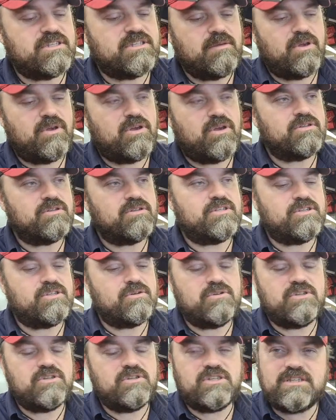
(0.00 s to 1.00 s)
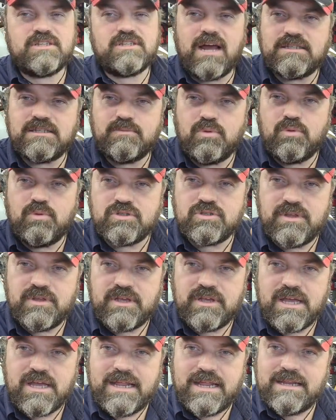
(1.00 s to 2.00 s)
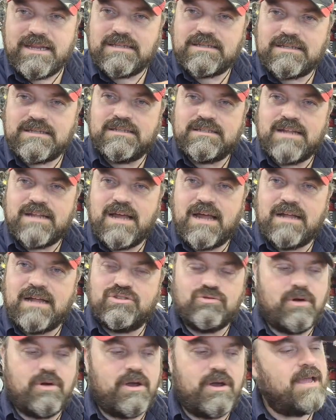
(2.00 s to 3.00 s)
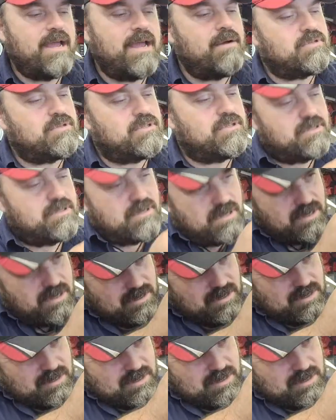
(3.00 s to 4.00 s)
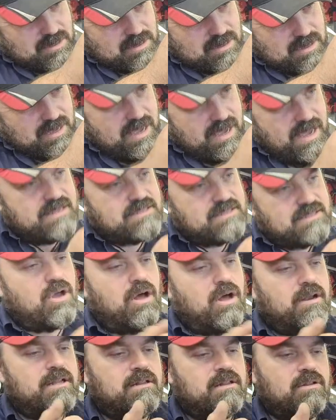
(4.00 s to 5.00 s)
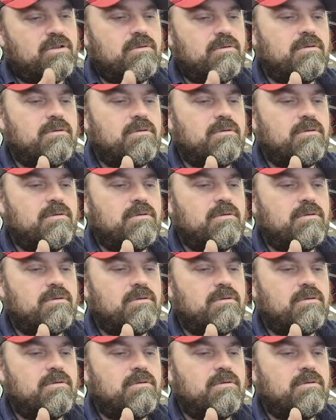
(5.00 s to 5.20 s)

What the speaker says: because as soon as you start to put something in it, it's going to start to drain out. It has got a little